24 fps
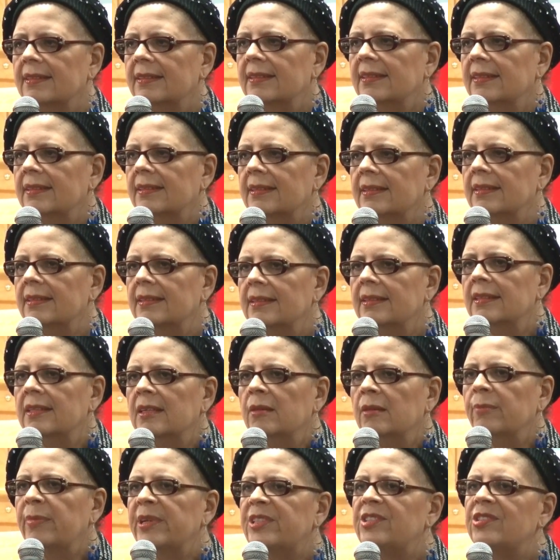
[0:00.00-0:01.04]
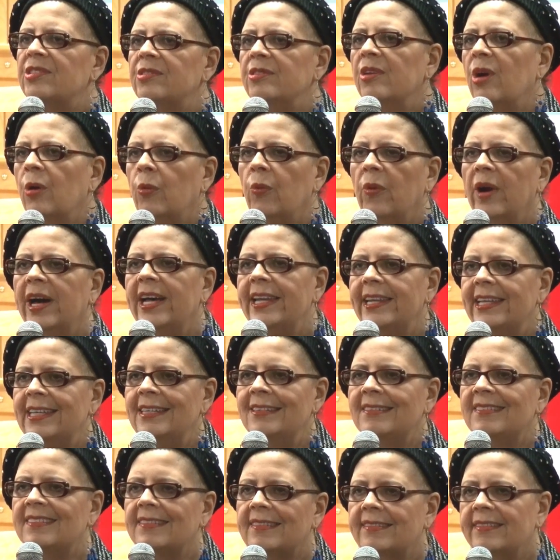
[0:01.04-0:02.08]
Karen Lewis offered some
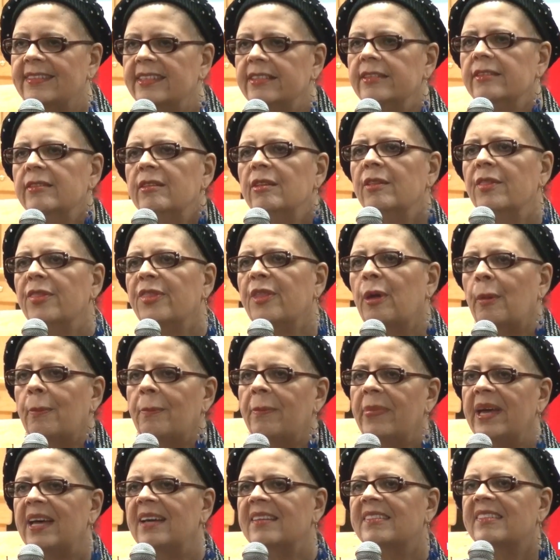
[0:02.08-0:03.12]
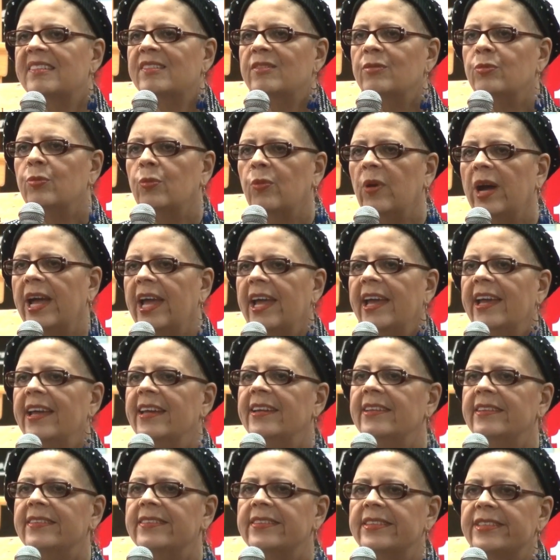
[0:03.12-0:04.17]
more progressive philosophy.
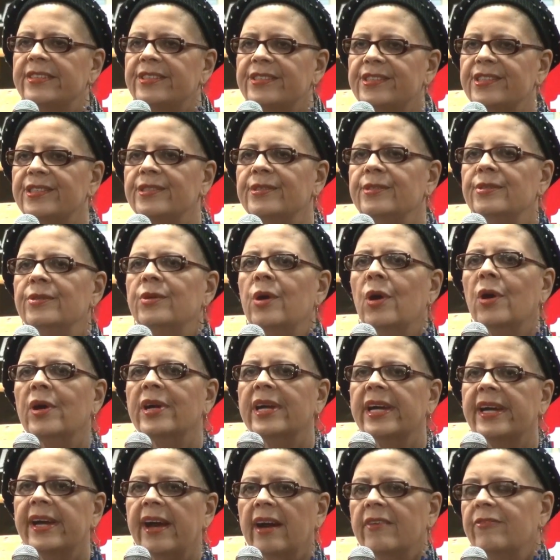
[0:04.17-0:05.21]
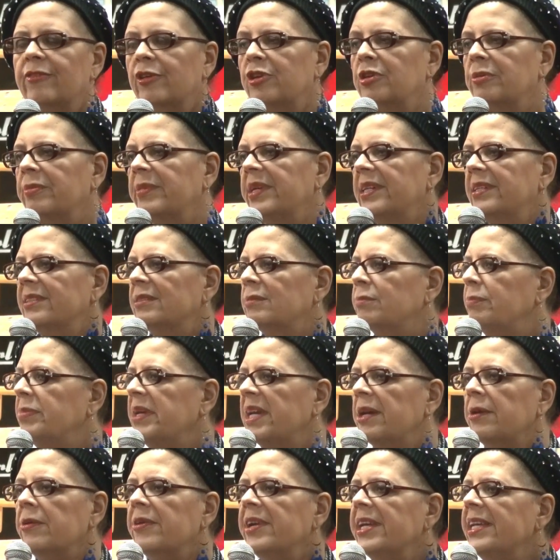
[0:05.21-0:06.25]
She said that the road forward
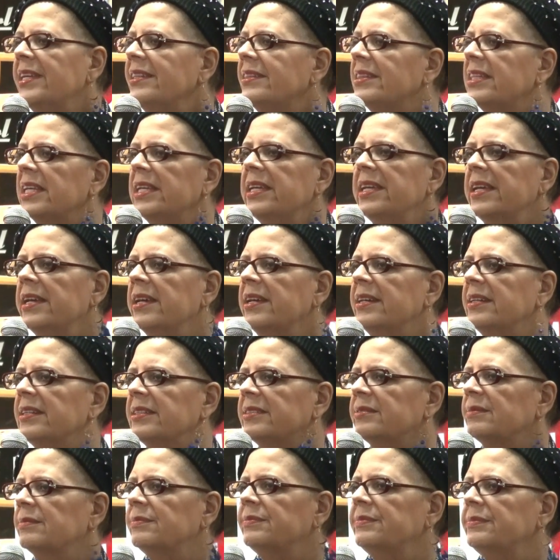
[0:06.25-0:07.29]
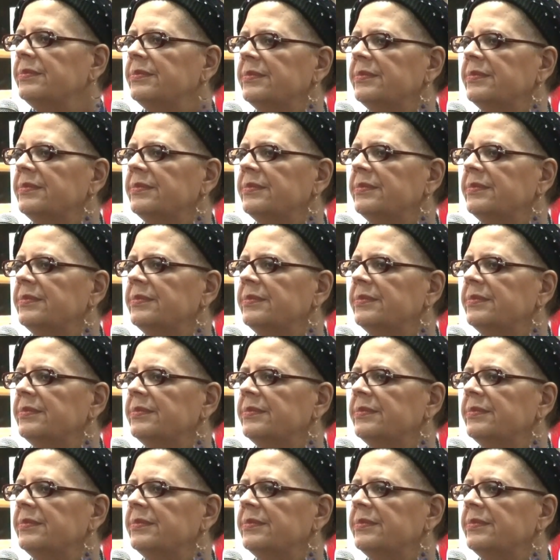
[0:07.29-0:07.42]
is just to ask for small